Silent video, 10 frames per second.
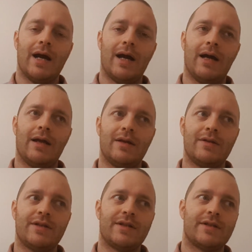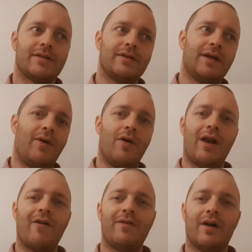And it will
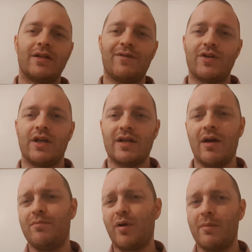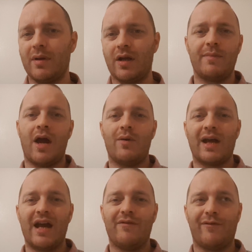have nice footage. It's probably going to be
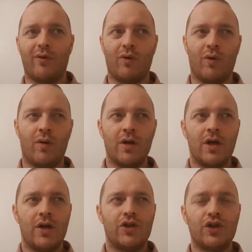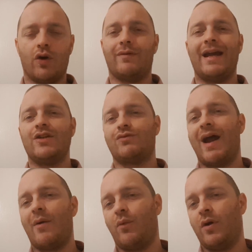okay for short range
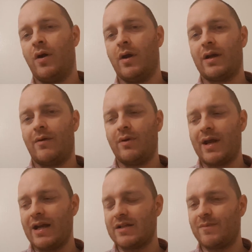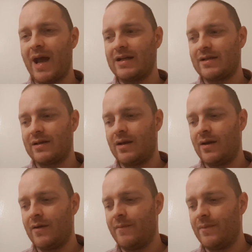rat work. I would expect,
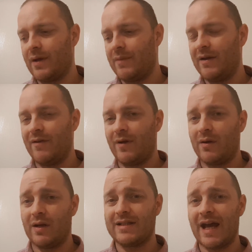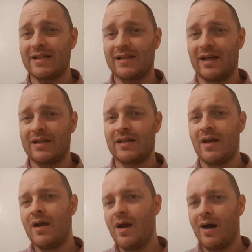I mean, if I'm going to test this,
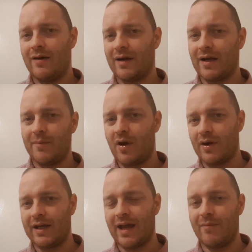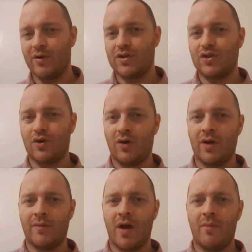I reckon I'm not going to get much
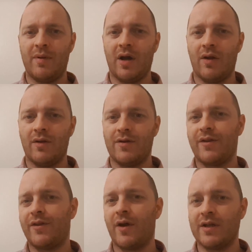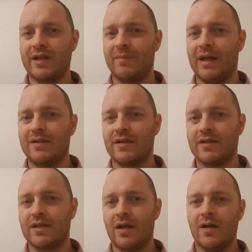joy beyond 30
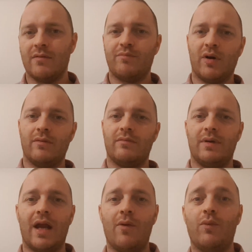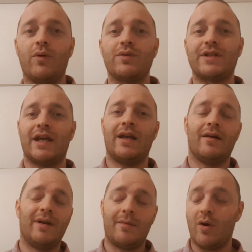meters. But we'll see.
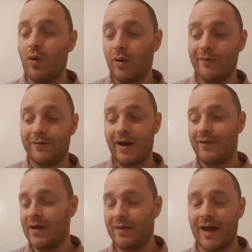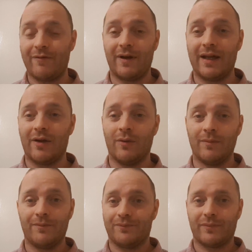I mean, I'm all up for having a laugh and
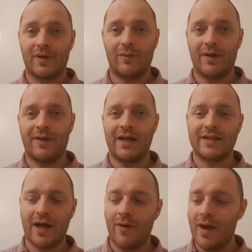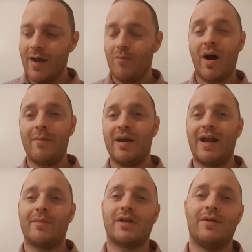giggle with this, so might be an
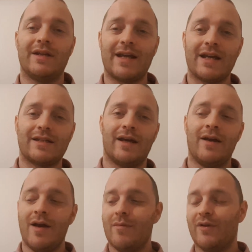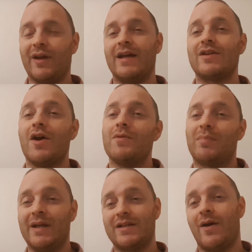absolute disaster. But the thing is,
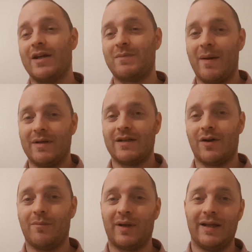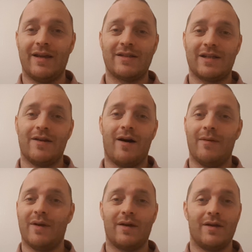please don't expect me to complete this
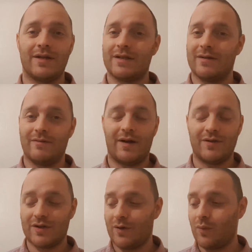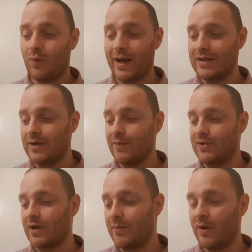tonight, because I've just got way too
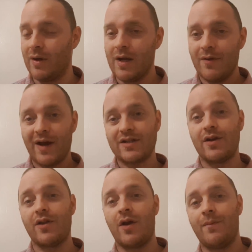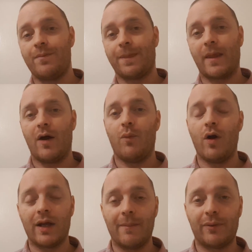much on. But that's another
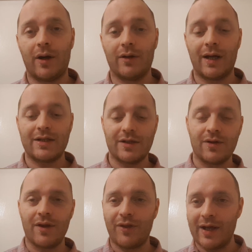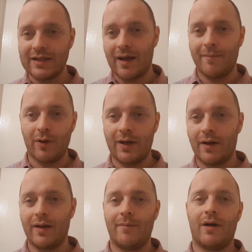work in progress. There's other things that I'm mulling
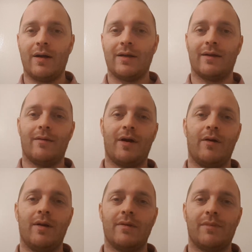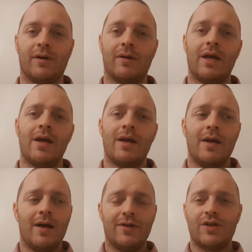on in the mind at the moment, but
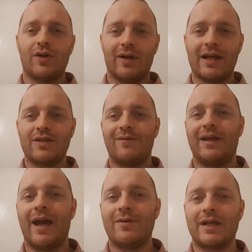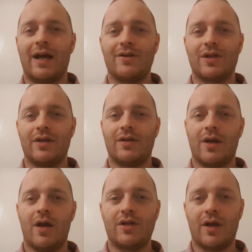I just thought I'd get some videos out
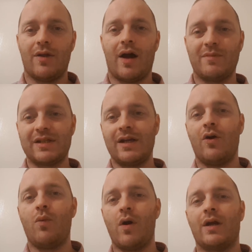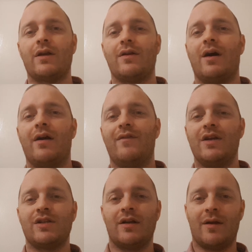to show you that I'm still working on night
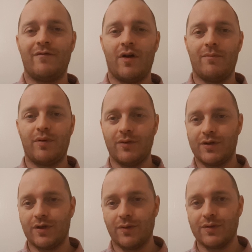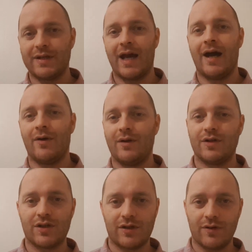vision. I've not put the tools down and
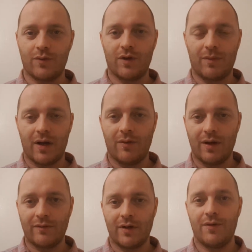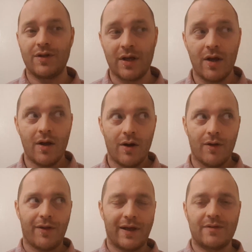just stuck with my own little route. There's
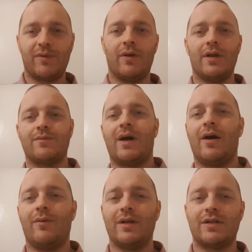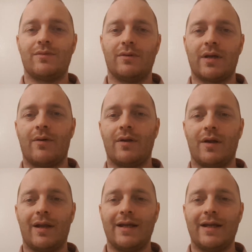other things brewing as well, which will go on at a